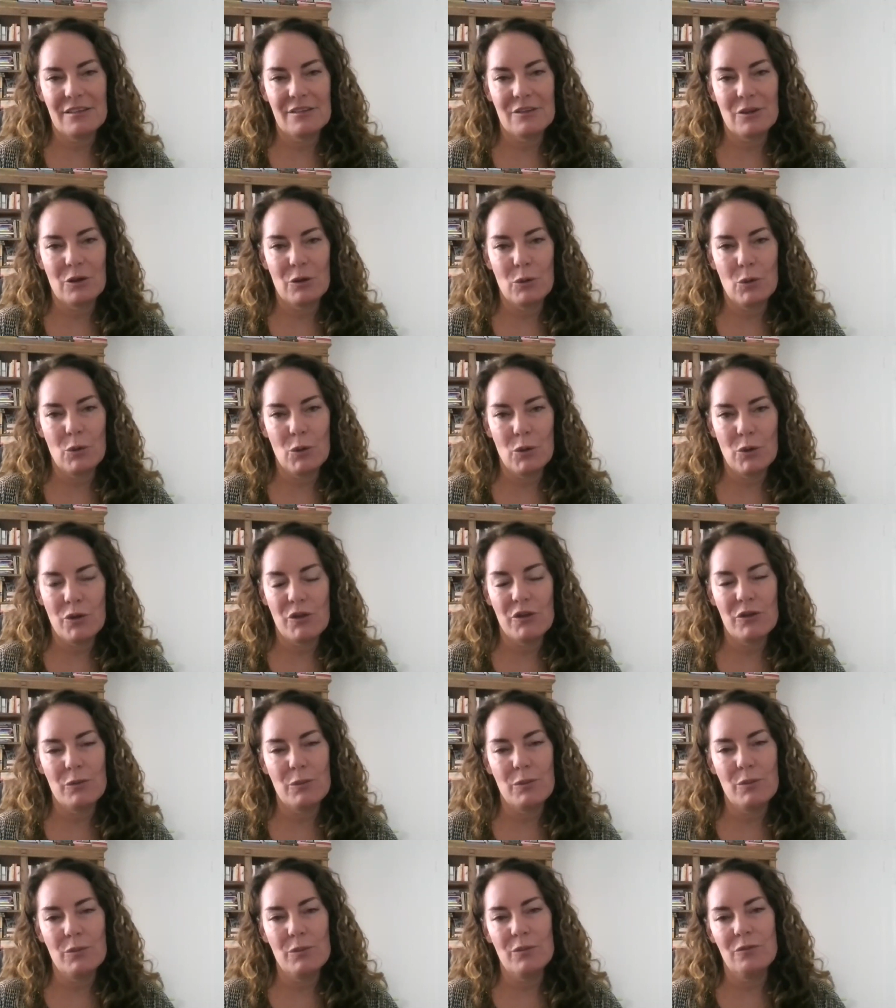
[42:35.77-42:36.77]
So
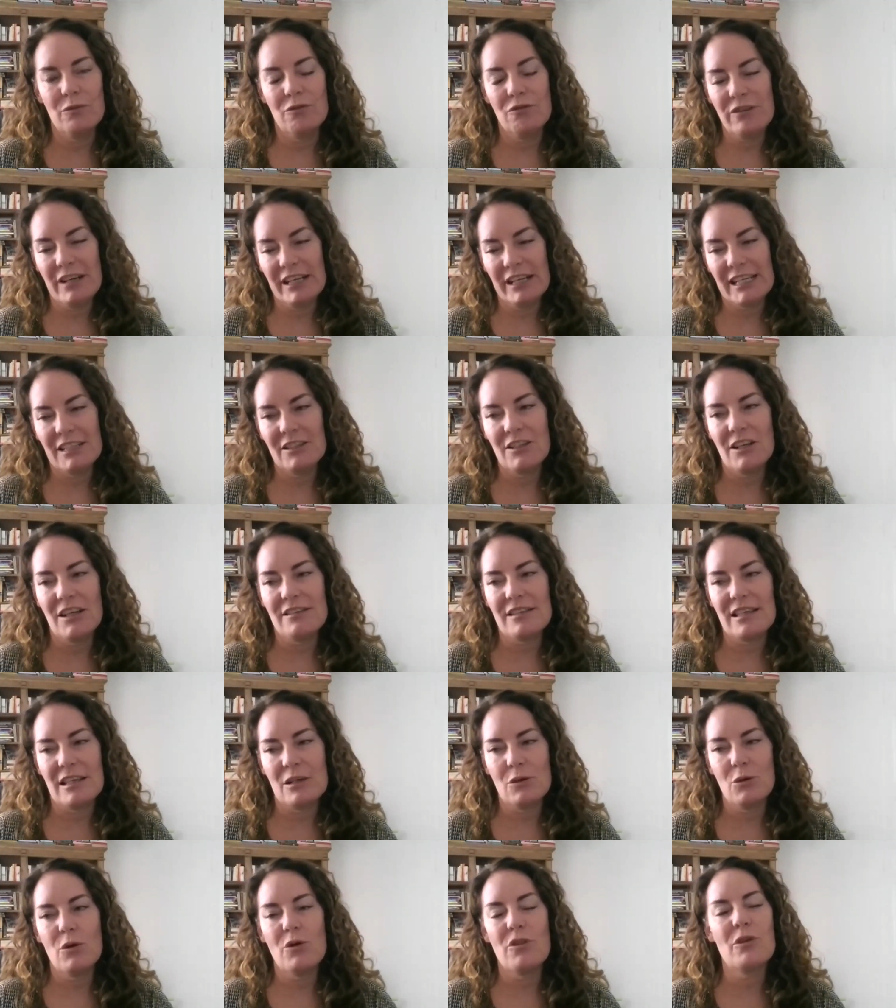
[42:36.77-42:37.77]
authors recognize
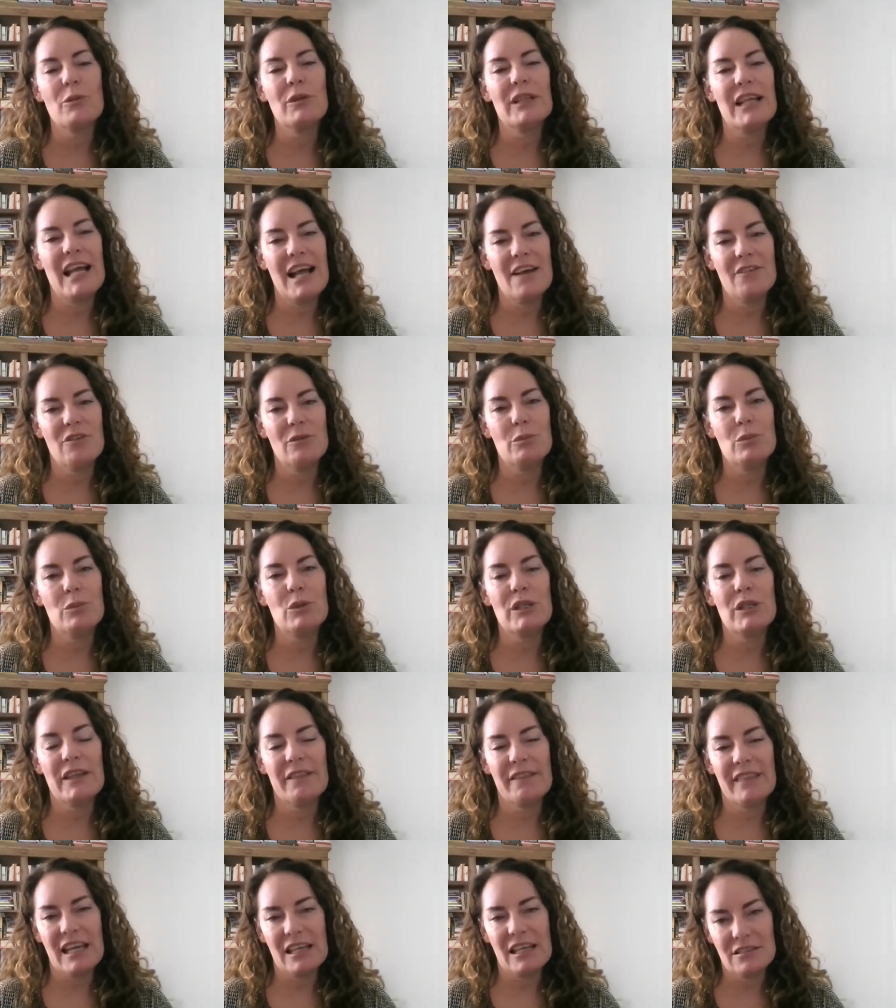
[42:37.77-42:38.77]
that author will have a book
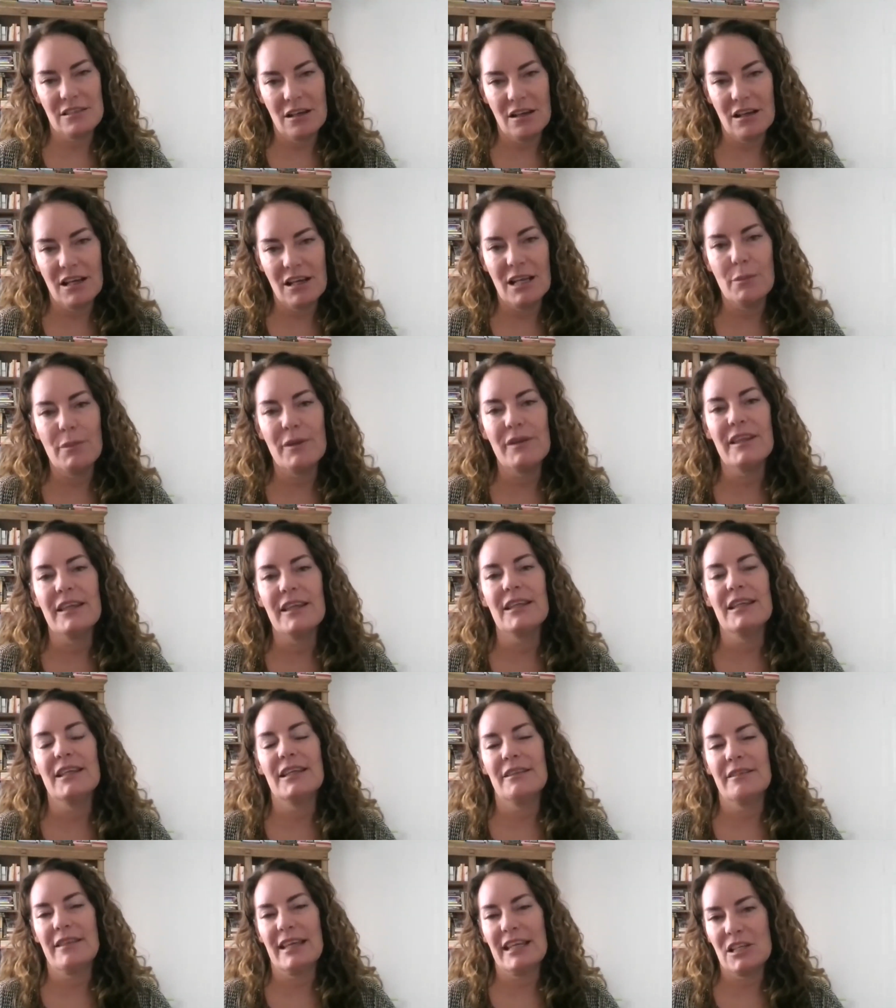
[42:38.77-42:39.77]
at that time and
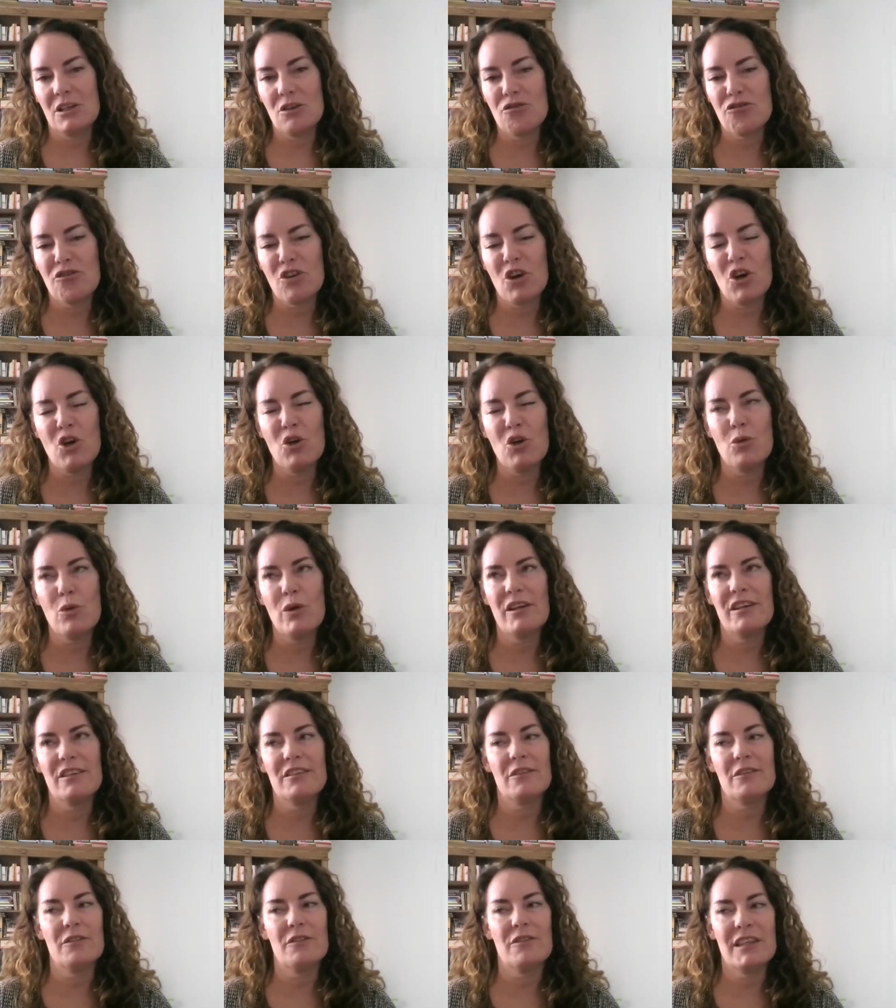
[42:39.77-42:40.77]
they can grow.
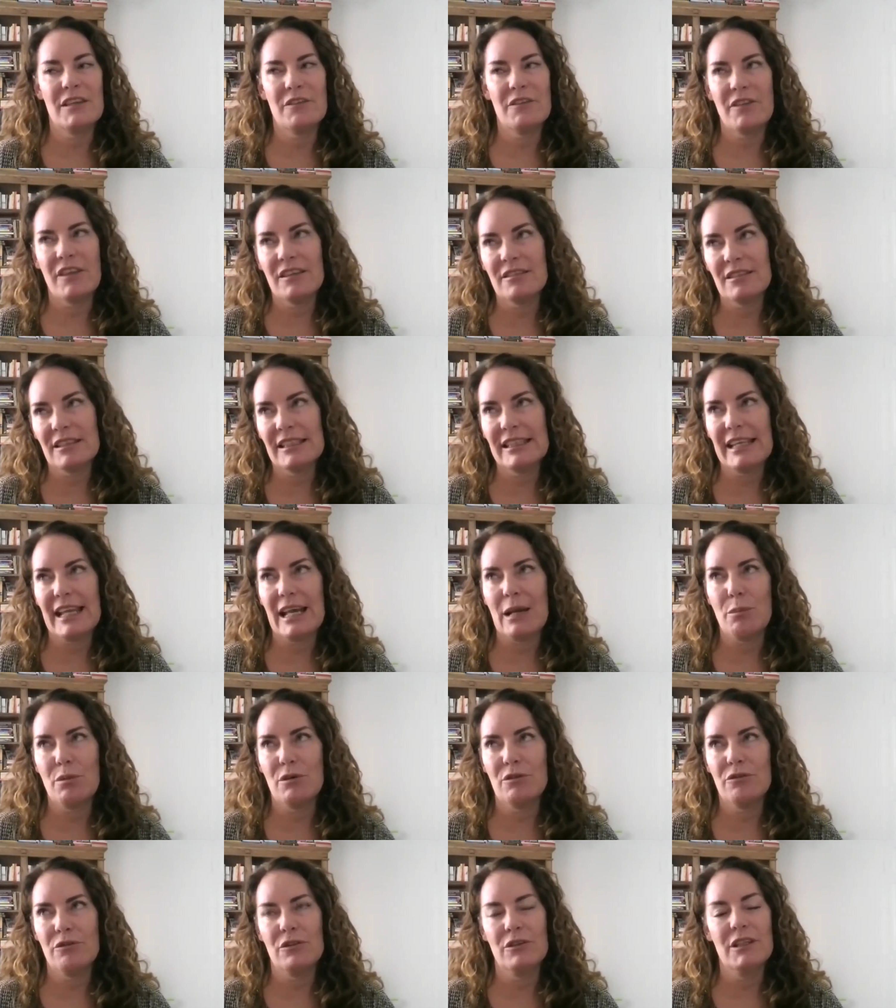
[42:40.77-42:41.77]
Whereas if there's a
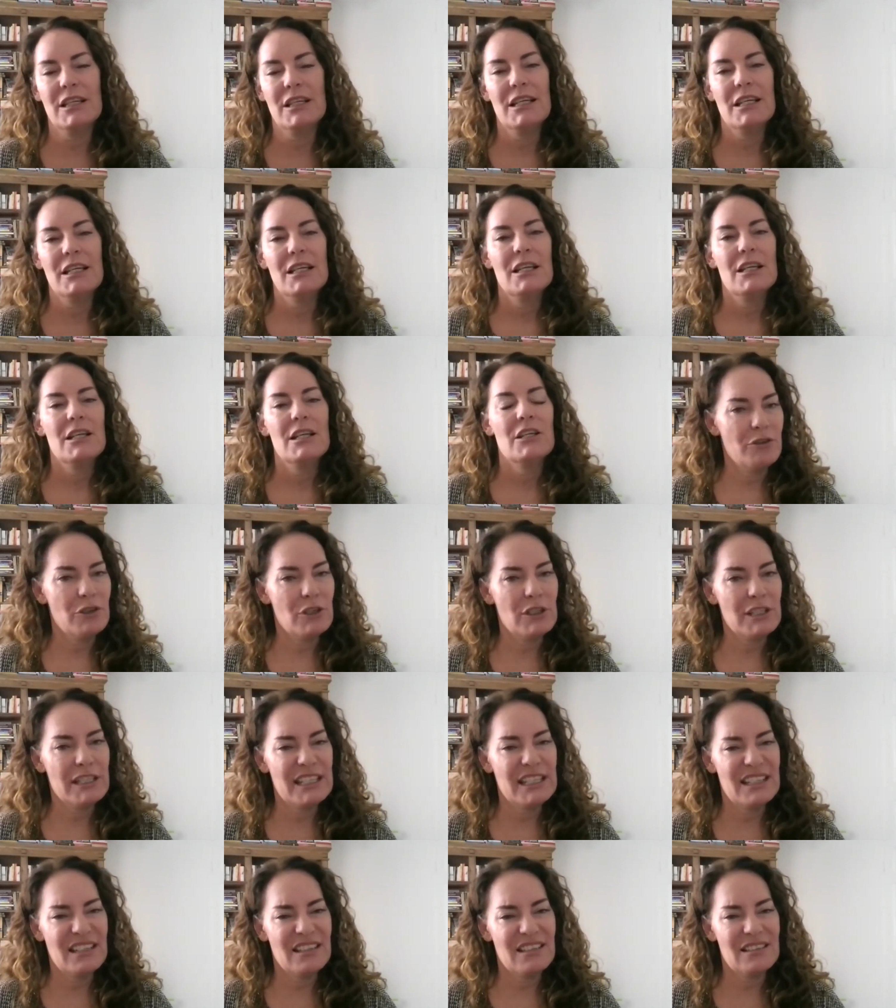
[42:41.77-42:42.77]
gap of a few
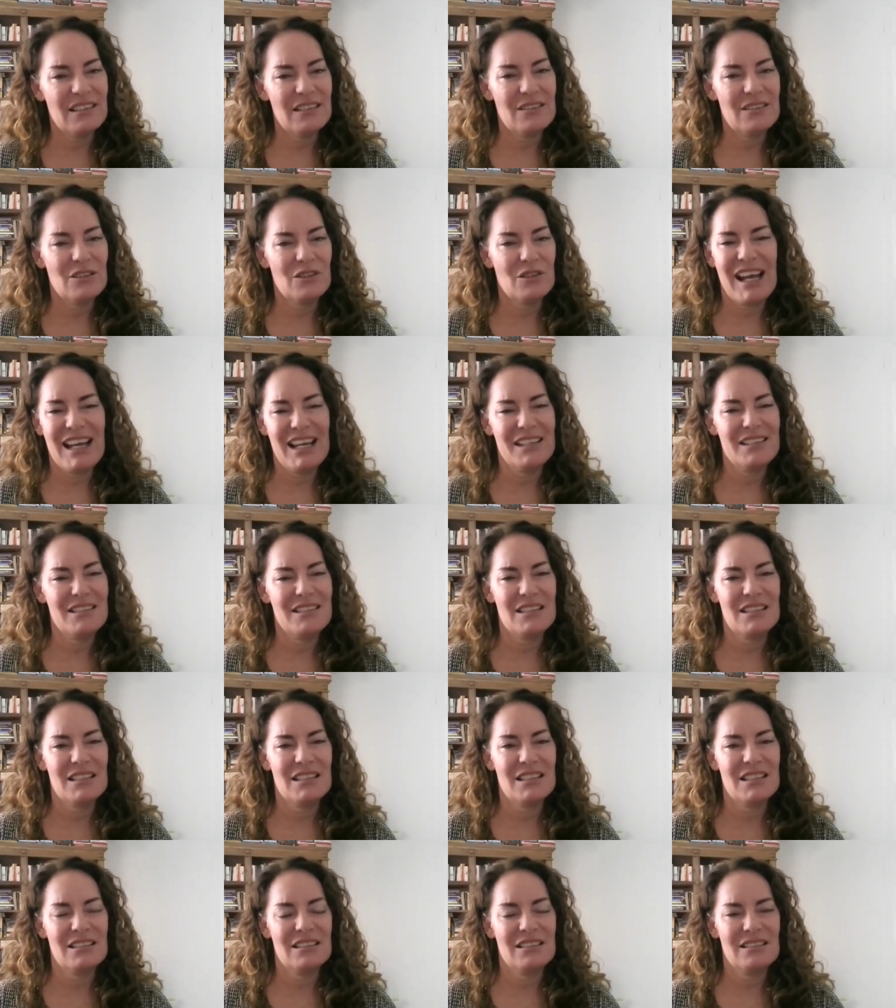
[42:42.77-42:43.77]
years, it's hard
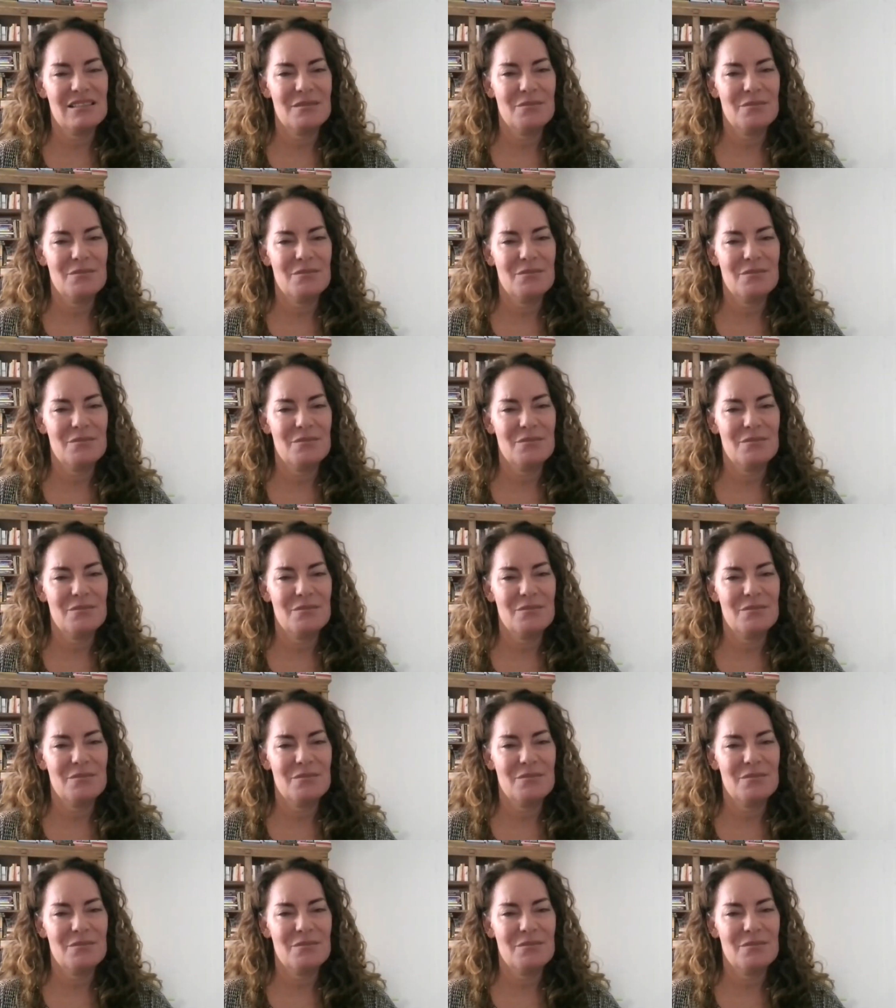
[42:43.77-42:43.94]
to